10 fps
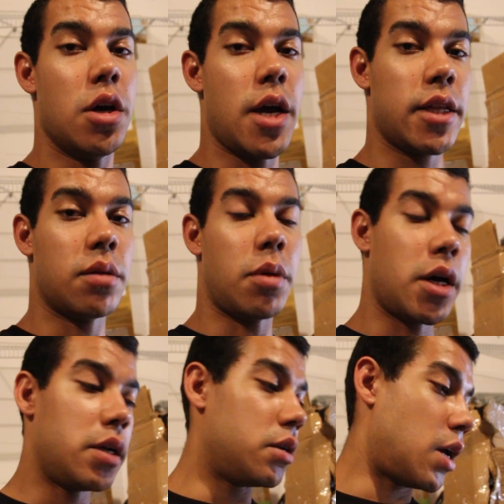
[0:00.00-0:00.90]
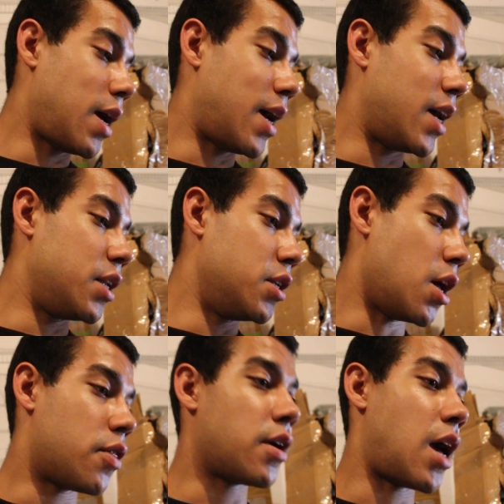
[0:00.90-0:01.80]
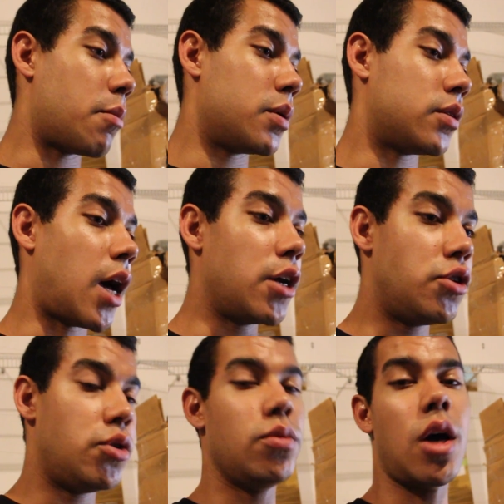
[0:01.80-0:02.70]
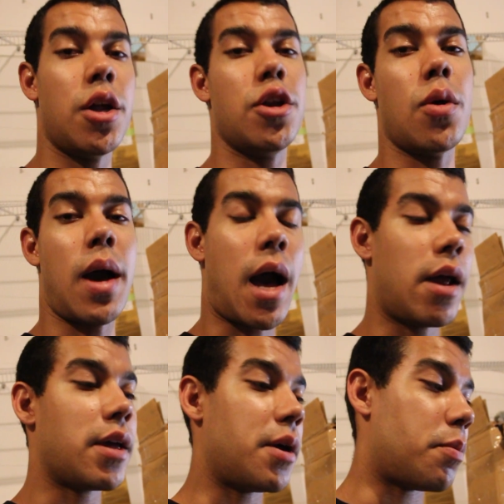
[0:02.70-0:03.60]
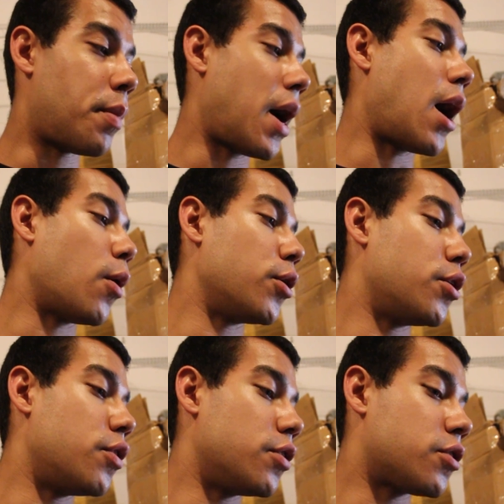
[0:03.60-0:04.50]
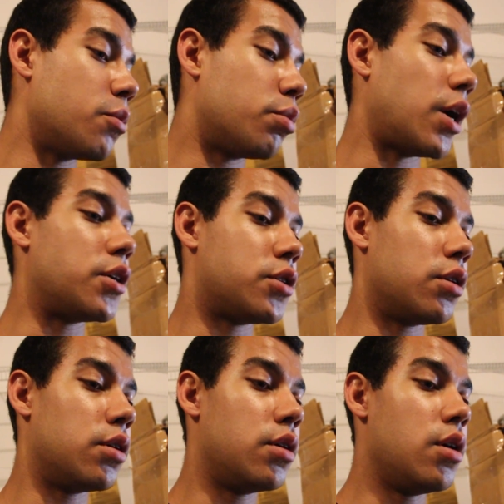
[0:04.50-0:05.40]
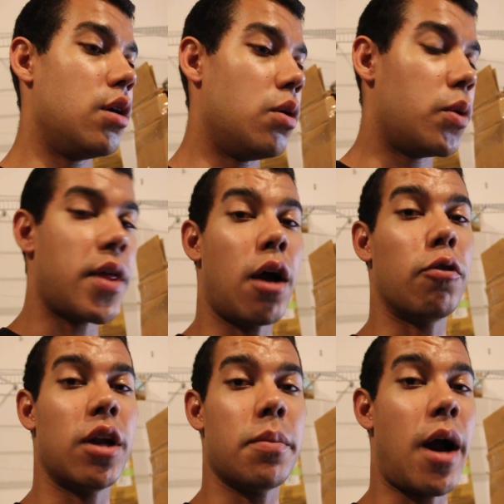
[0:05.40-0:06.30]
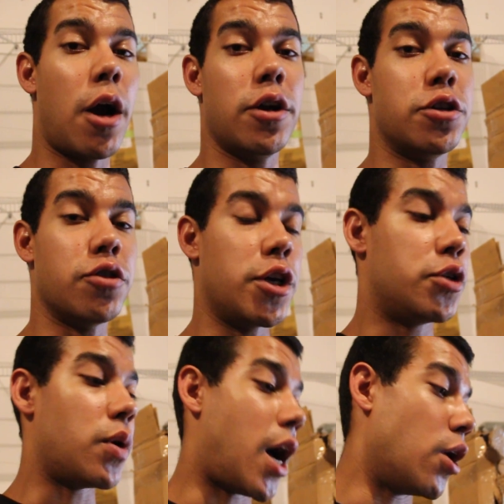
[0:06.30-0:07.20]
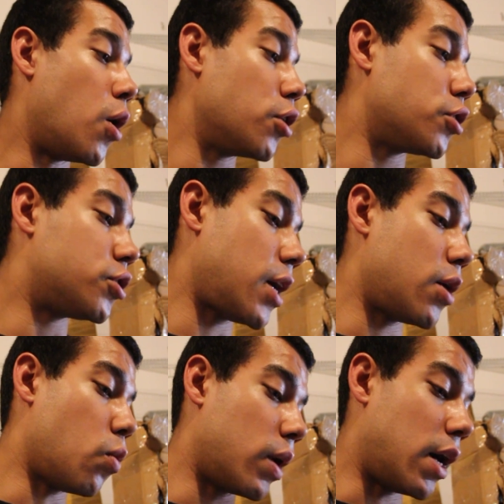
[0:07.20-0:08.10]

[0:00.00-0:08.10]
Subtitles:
hit the button, and nothing happens. I do not know how to get power to this compressor without running power just straight to it. I don't understand what